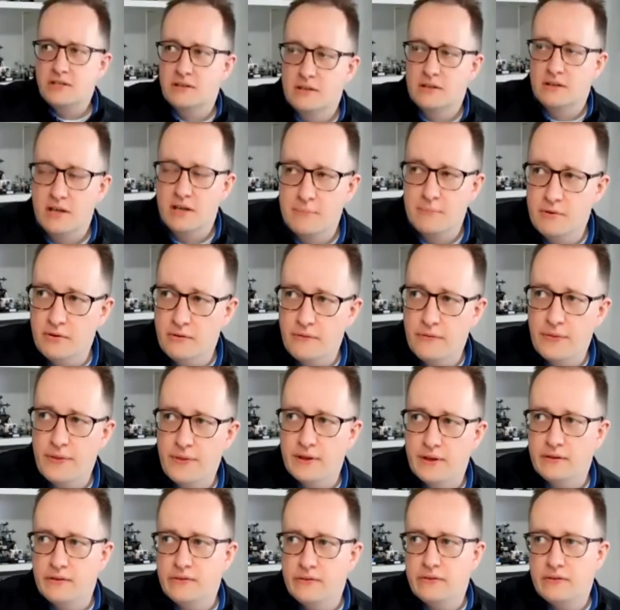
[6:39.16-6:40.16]
a couple of
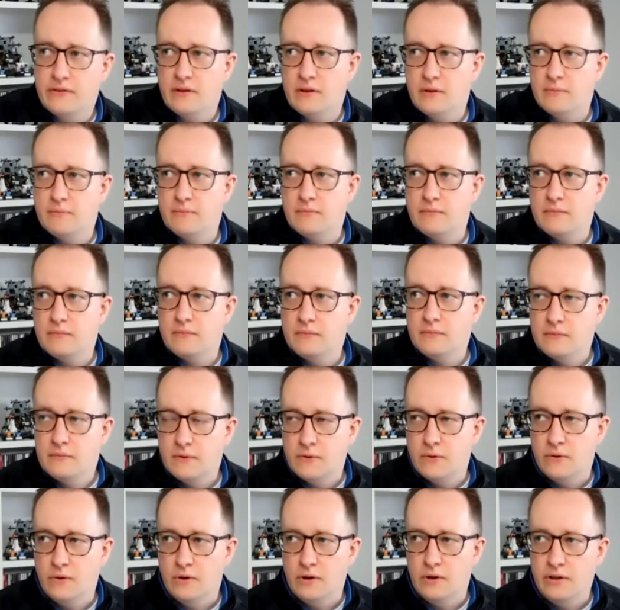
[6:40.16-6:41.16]
things
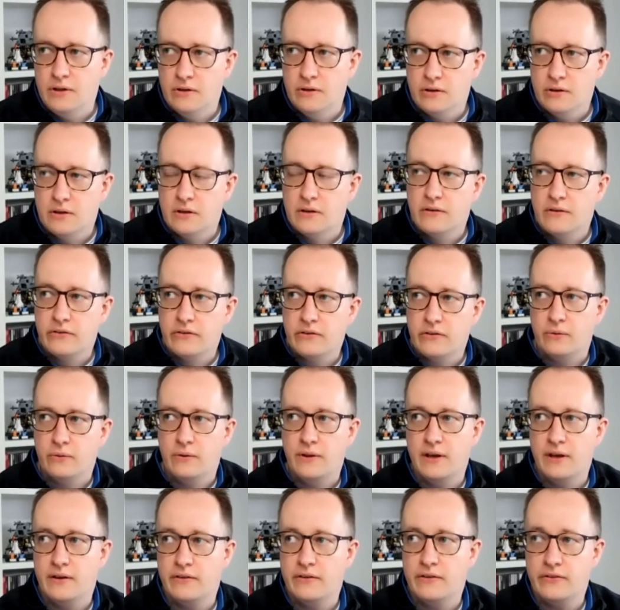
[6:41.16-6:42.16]
early on. So
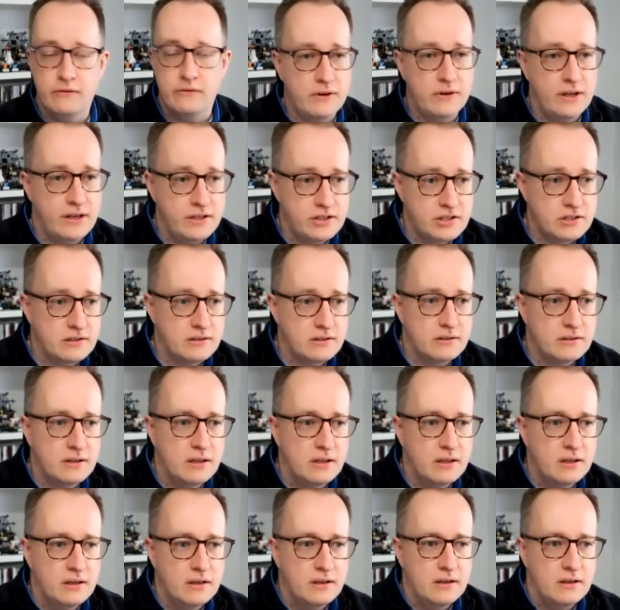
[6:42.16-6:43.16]
there's inflation,
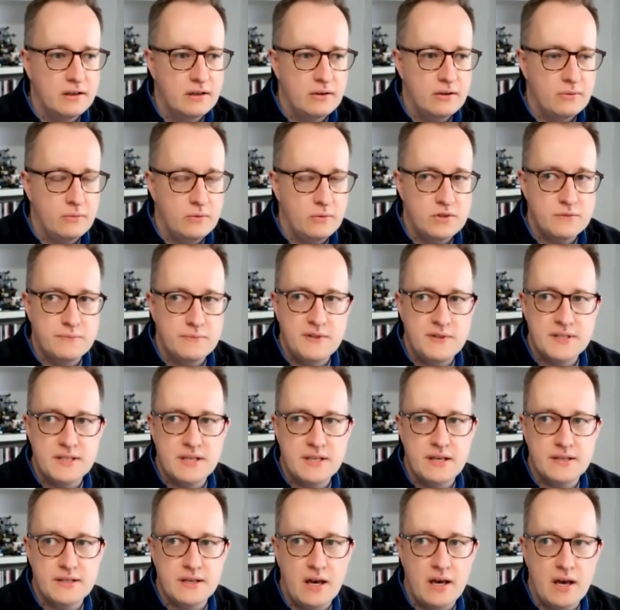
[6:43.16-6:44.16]
which means
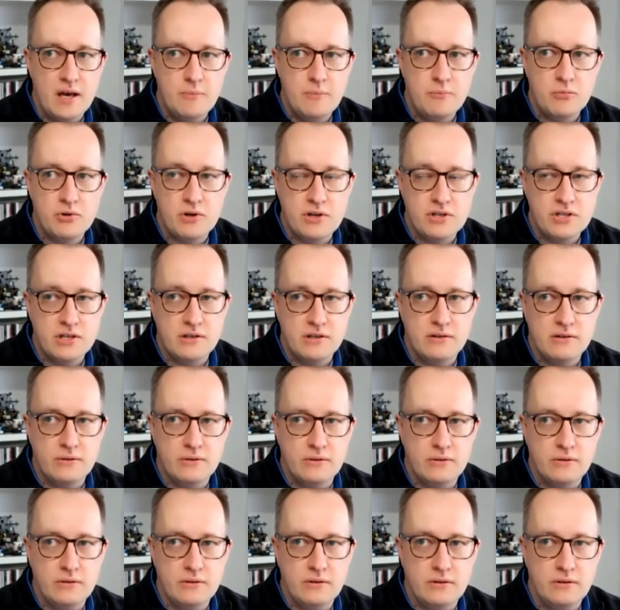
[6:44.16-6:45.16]
there's a high pressure
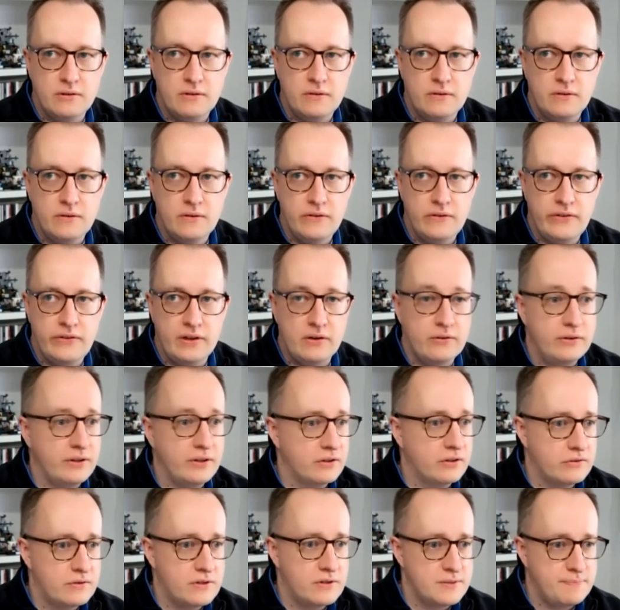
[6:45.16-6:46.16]
on salary
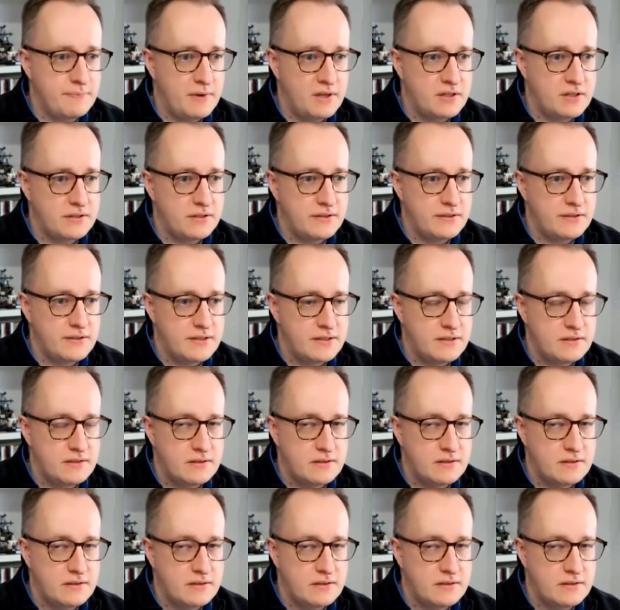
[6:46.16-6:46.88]
increase budgets.